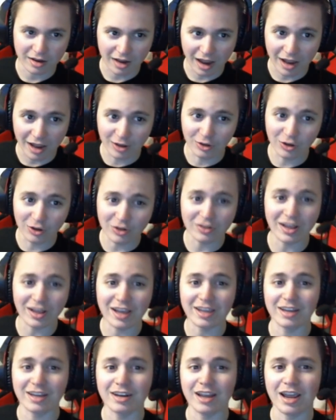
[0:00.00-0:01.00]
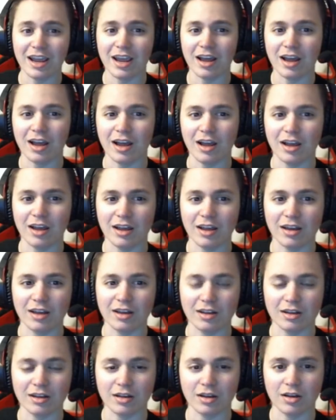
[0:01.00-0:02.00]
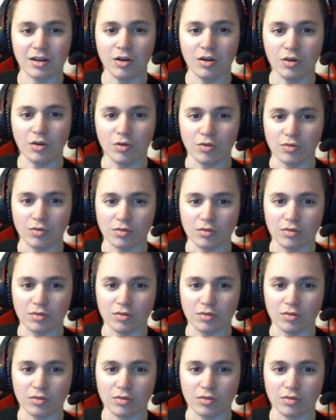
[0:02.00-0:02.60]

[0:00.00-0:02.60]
I look like an... Oh,